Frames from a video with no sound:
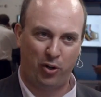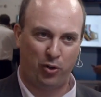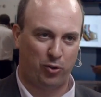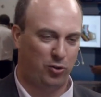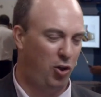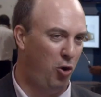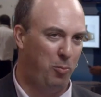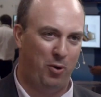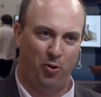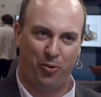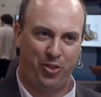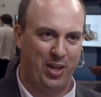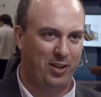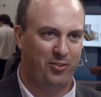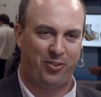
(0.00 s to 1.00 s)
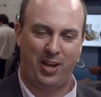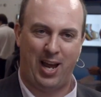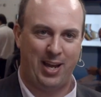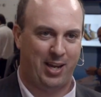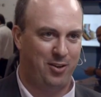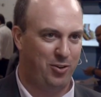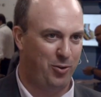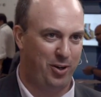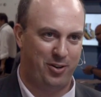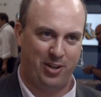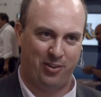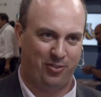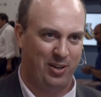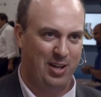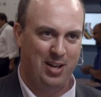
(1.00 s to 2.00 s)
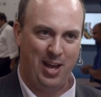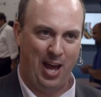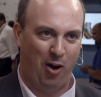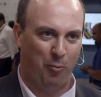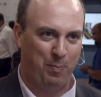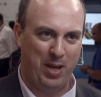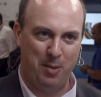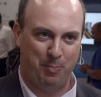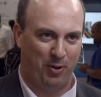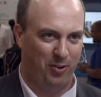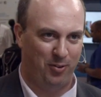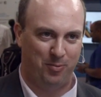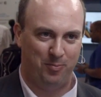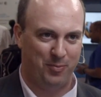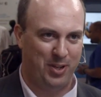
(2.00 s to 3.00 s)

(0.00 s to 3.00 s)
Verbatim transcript: global things that I can do to just help people,